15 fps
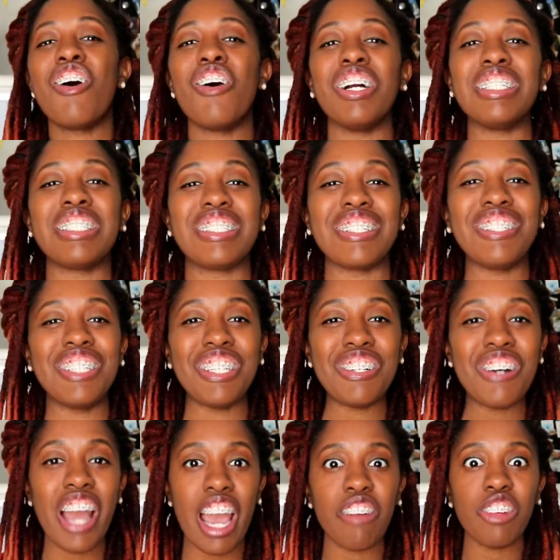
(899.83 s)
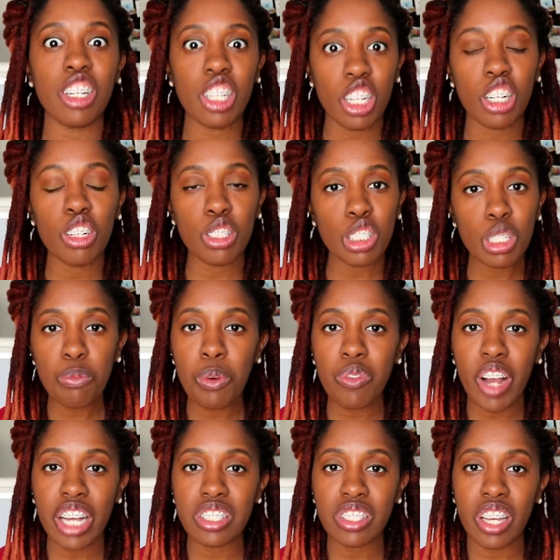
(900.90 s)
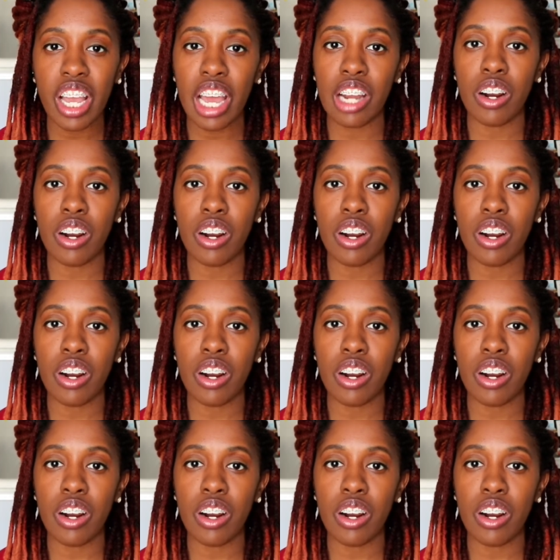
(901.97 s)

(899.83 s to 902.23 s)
or do you have your clinical supervisor hat